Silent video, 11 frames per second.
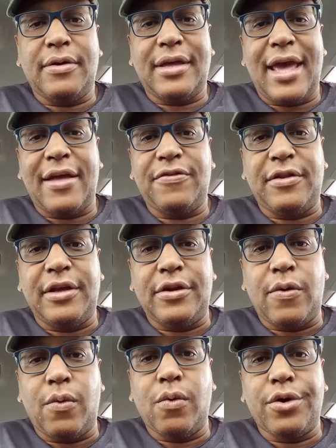canceling
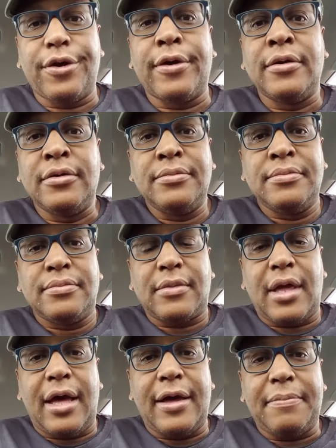an order,
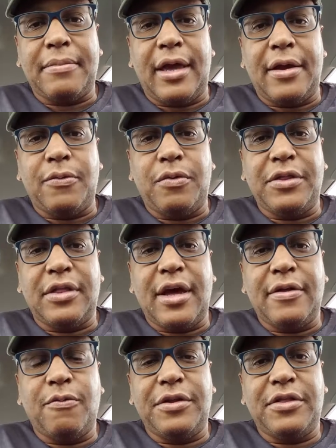and with
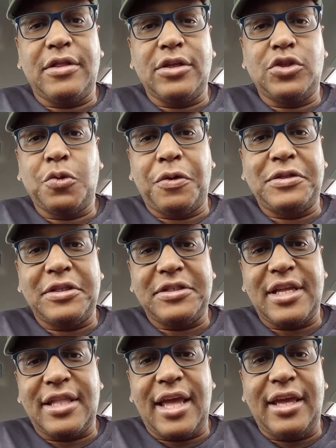the choices
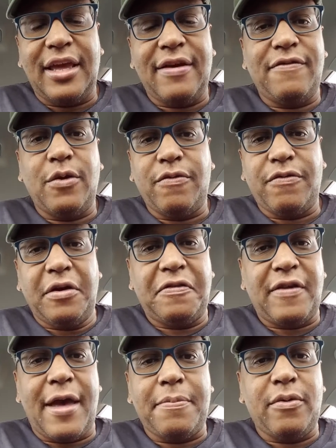that they give you. For
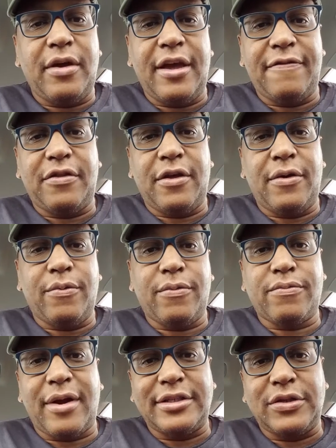example, if the
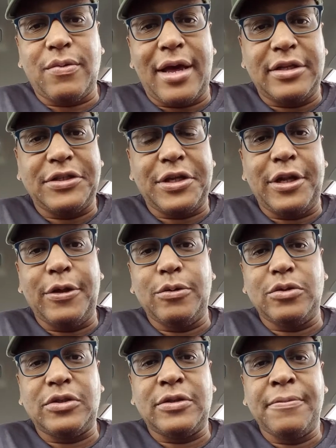restaurant is
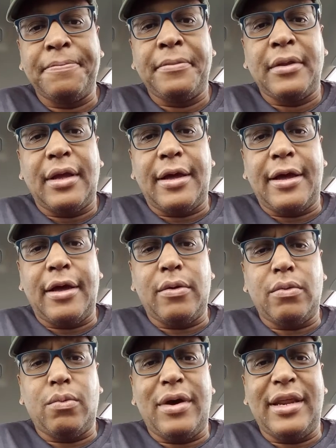closed,
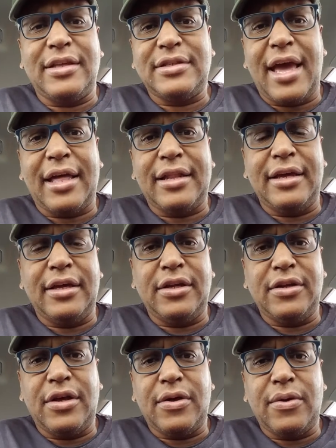what exactly,
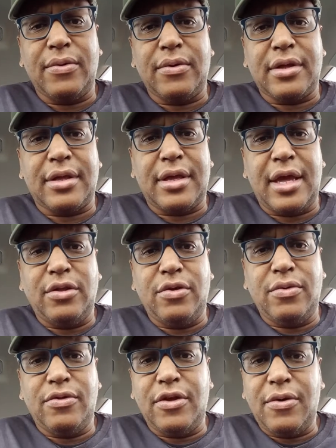can
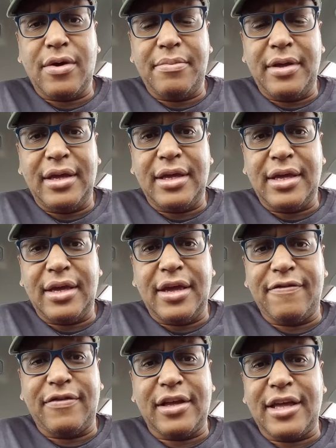you do? I mean,
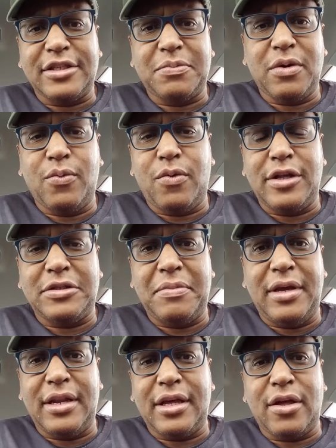if the customer wants
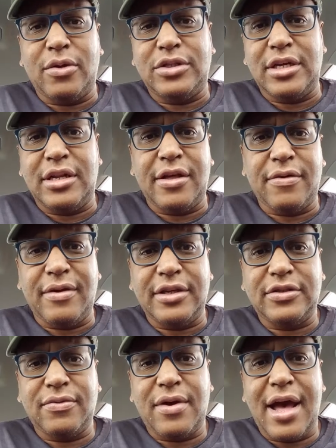me to go to another
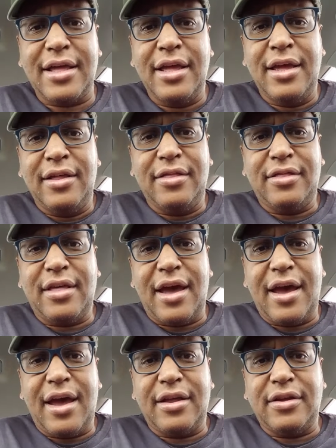restaurant
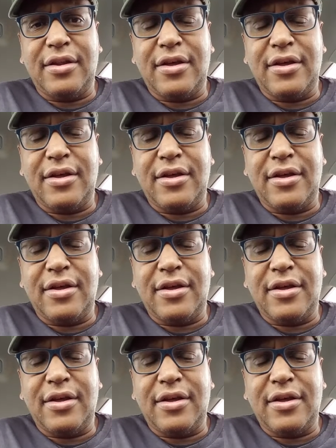that,